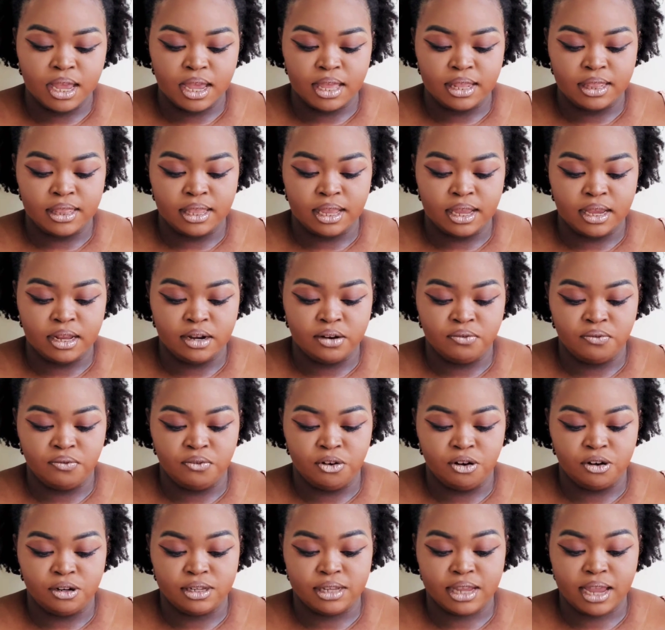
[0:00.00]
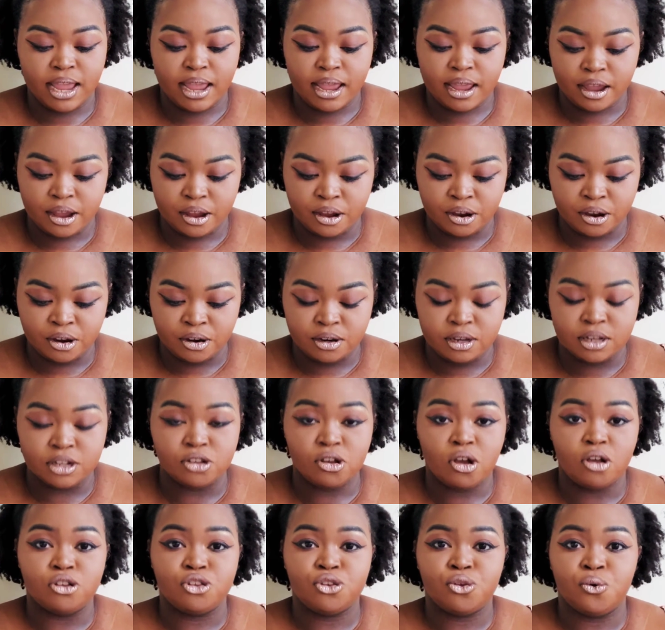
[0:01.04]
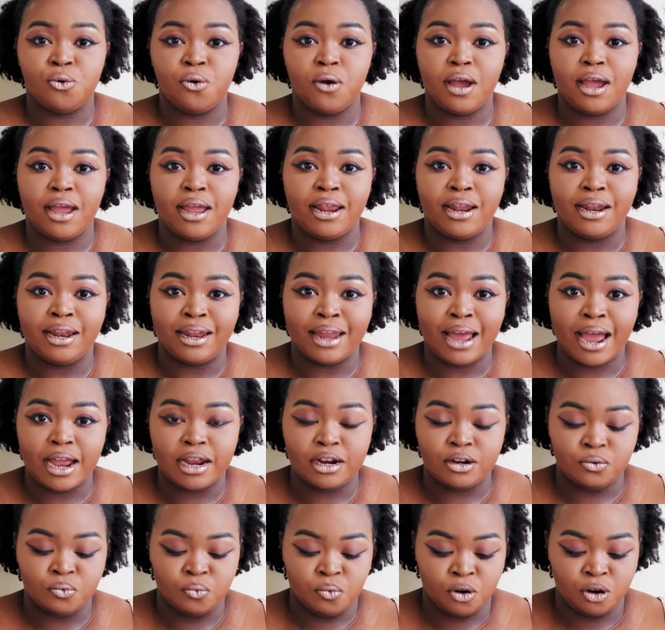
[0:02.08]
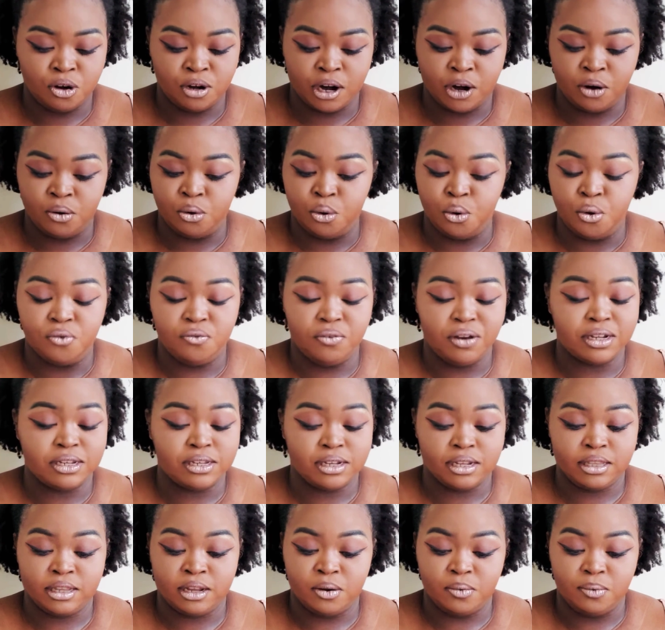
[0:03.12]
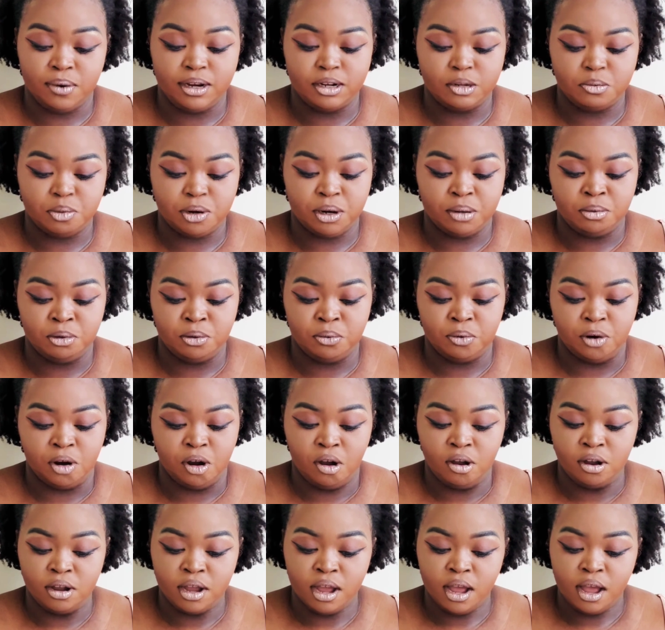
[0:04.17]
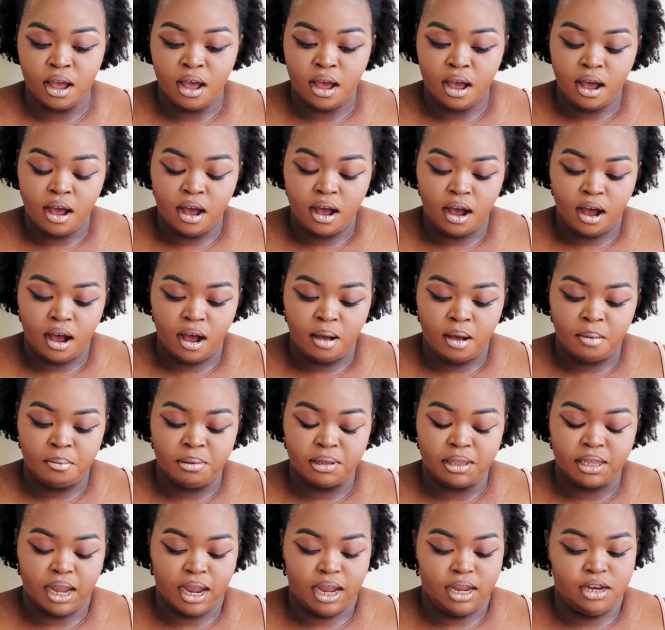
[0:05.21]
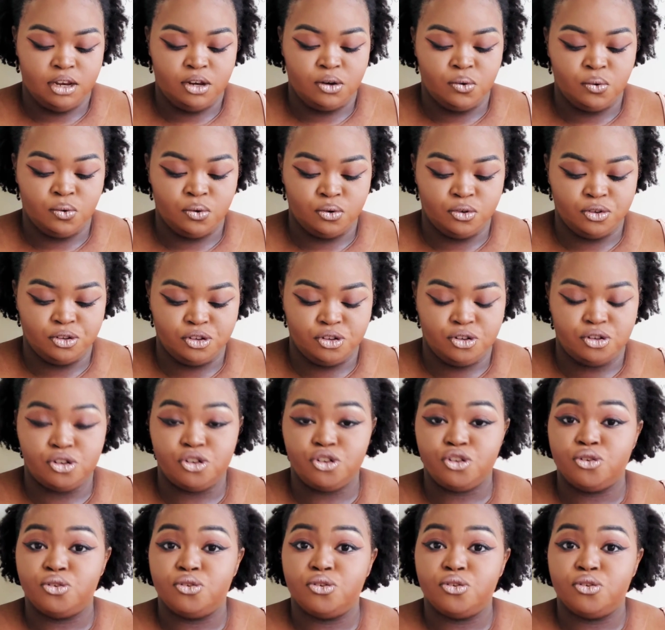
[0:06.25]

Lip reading: And then vertere is also a Latin word. I don't know if I said that right, it's probably wrong. But that equals to